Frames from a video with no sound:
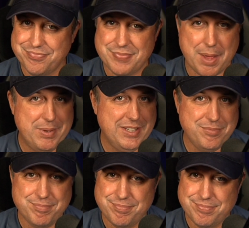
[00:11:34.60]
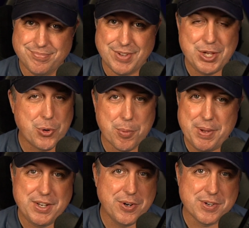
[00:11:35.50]
I mean, your
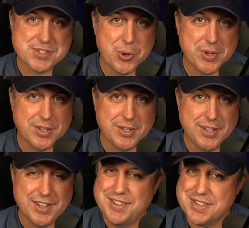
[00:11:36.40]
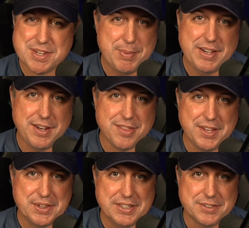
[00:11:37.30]
opinion on Ahsoka doesn't mean
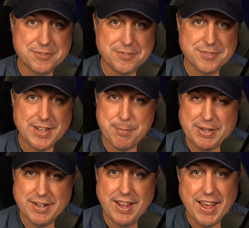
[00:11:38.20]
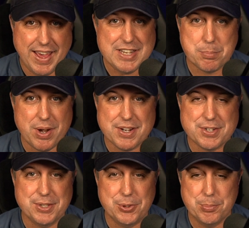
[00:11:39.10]
anything then. I mean, I hate to break it
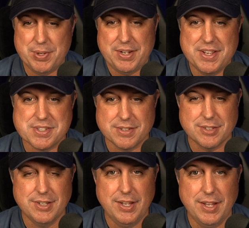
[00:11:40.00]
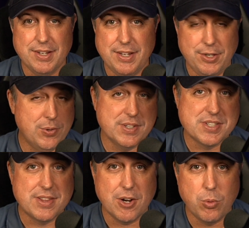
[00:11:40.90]
to you, but it doesn't. You can
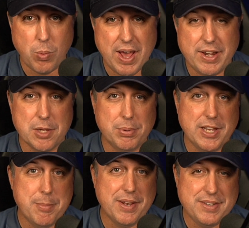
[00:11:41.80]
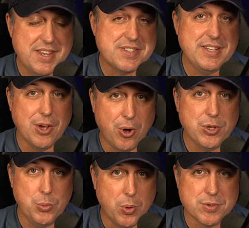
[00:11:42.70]
sit there and whine and complain about Disney all
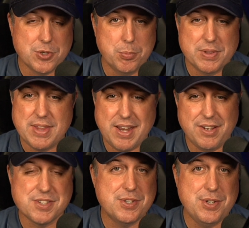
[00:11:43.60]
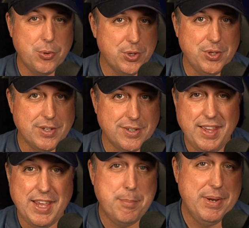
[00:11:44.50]
you want to, but that does no good.
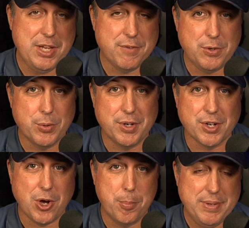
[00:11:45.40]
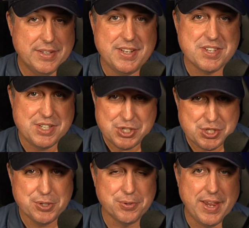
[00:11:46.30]
And many of you are going to call me a Disney
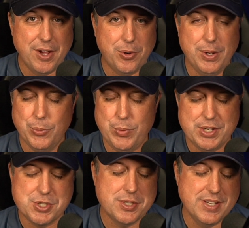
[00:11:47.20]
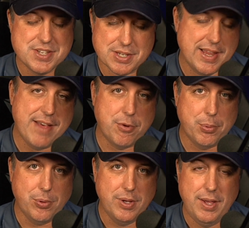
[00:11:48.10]
shill now, which is
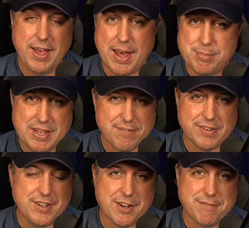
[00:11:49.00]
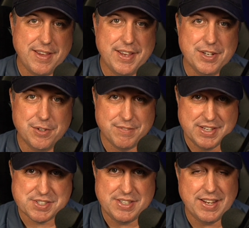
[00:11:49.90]
laughable. I'm definitely not a fan of
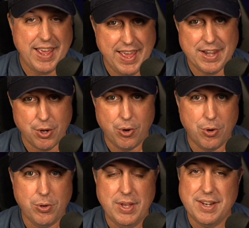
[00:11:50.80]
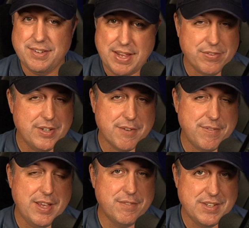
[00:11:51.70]
Disney at all. Definitely not a
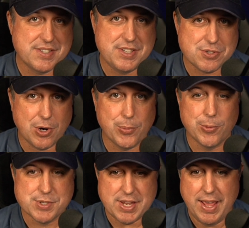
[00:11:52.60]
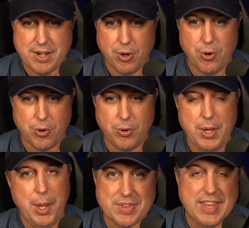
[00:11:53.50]
fan of Disney Star Wars at all.
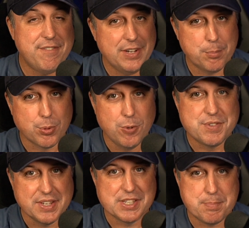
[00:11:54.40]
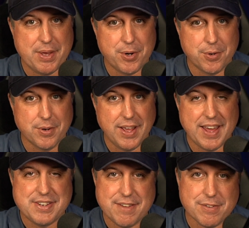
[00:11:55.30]
If it improves and gets better, I
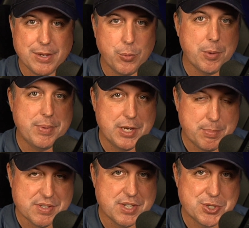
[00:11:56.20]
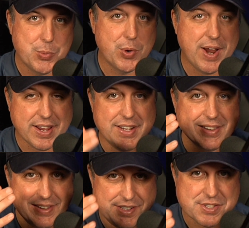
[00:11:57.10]
definitely want to be in a position where I can at
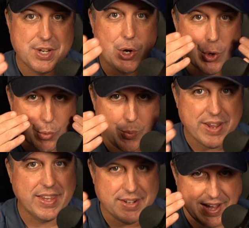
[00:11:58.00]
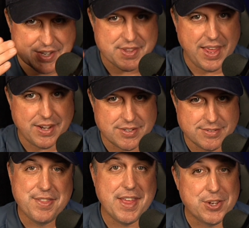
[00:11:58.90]
least recognize that.
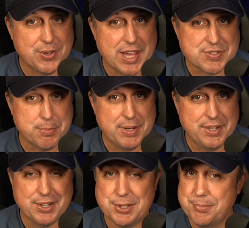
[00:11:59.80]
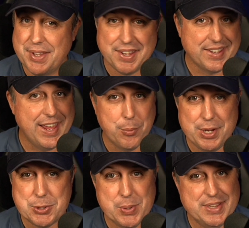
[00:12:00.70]
Thank you guys for being here. Can't wait
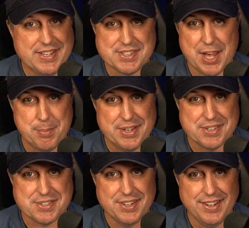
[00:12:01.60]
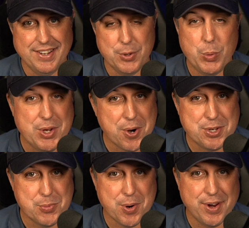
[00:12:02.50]
to read these comments. We are
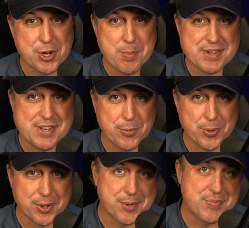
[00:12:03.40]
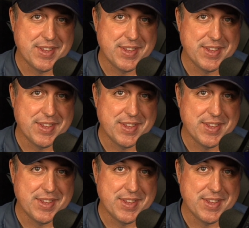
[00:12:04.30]
You Are Echo Base Network.